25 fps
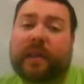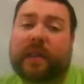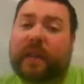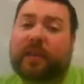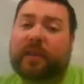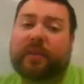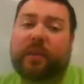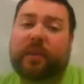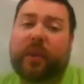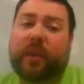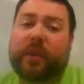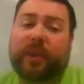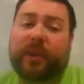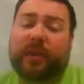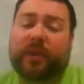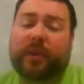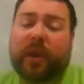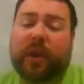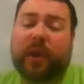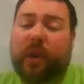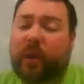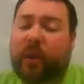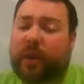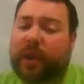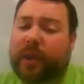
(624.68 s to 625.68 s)
that's going to
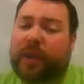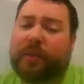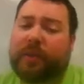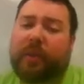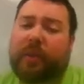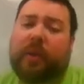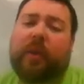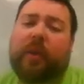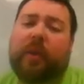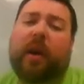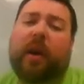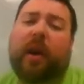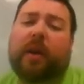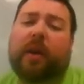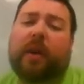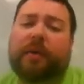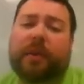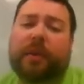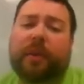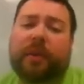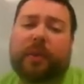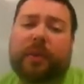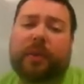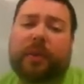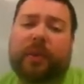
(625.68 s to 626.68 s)
totally throw off
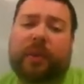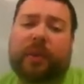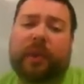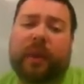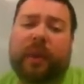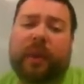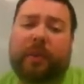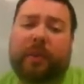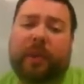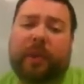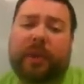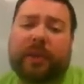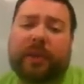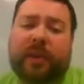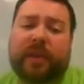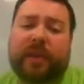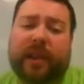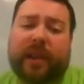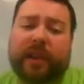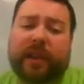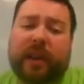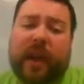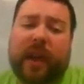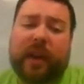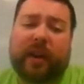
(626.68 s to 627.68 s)
your numbers
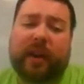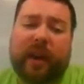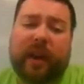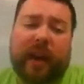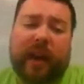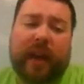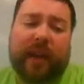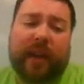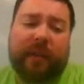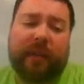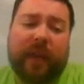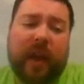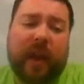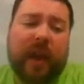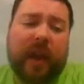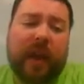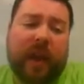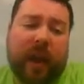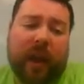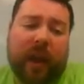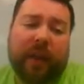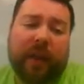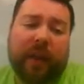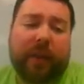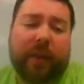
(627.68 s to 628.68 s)
and you're not going to have
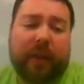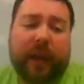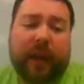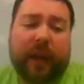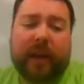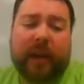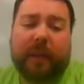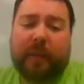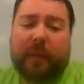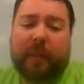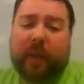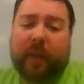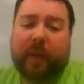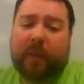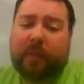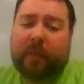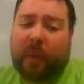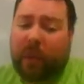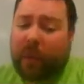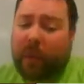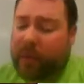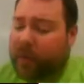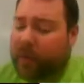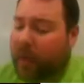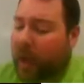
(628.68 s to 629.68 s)
the right number of
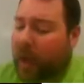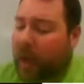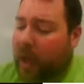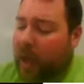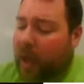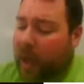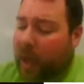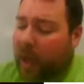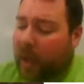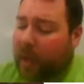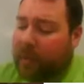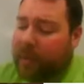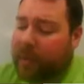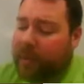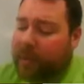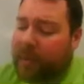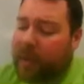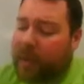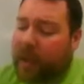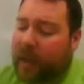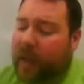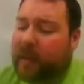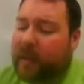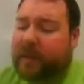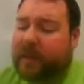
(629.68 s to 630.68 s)
moles. This
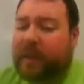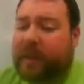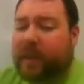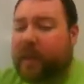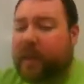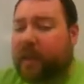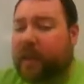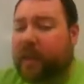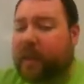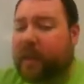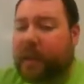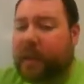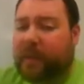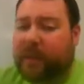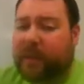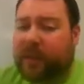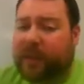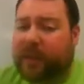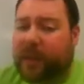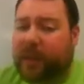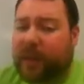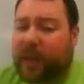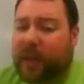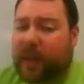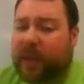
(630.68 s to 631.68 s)
constant, there are a couple
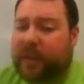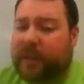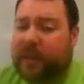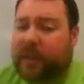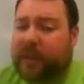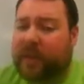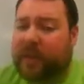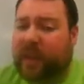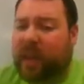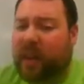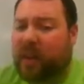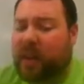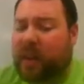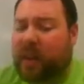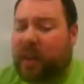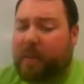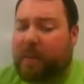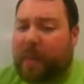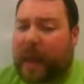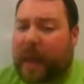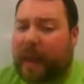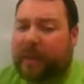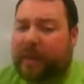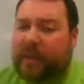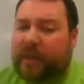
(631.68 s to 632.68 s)
different constants that I'll come
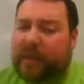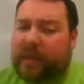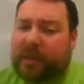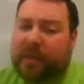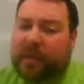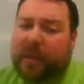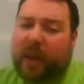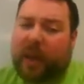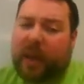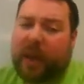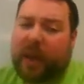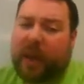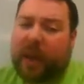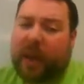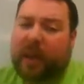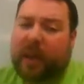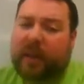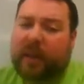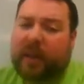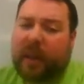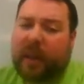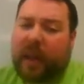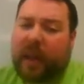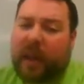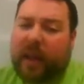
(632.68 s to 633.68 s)
back to
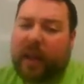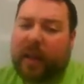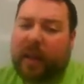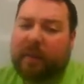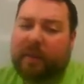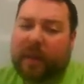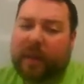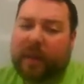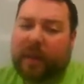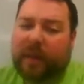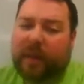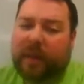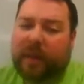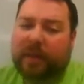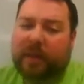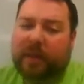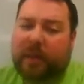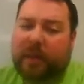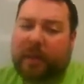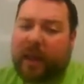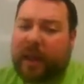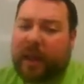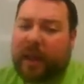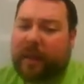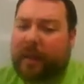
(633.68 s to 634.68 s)
here in just
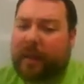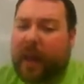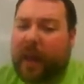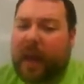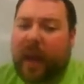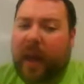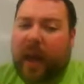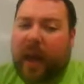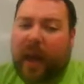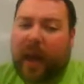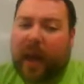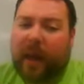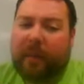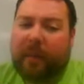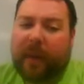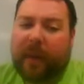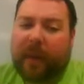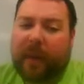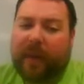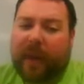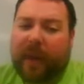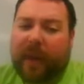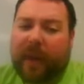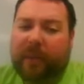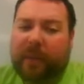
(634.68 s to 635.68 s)
a minute.
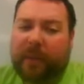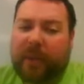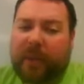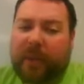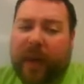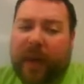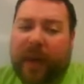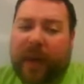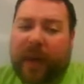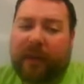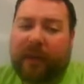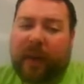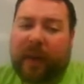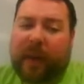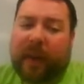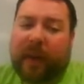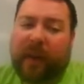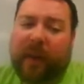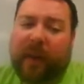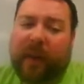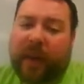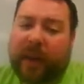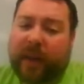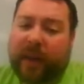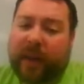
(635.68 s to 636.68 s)
And then we have
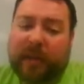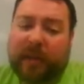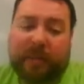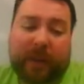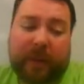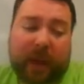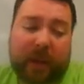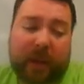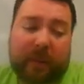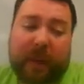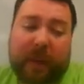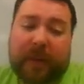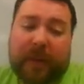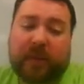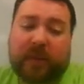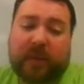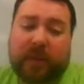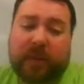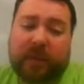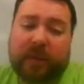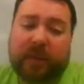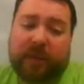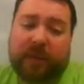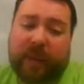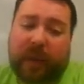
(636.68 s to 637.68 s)
our
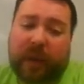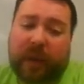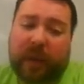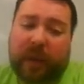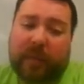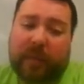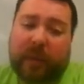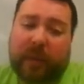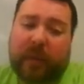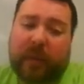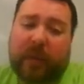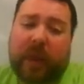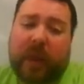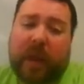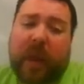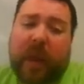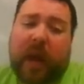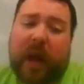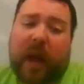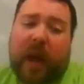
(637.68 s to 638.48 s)
experimental variable,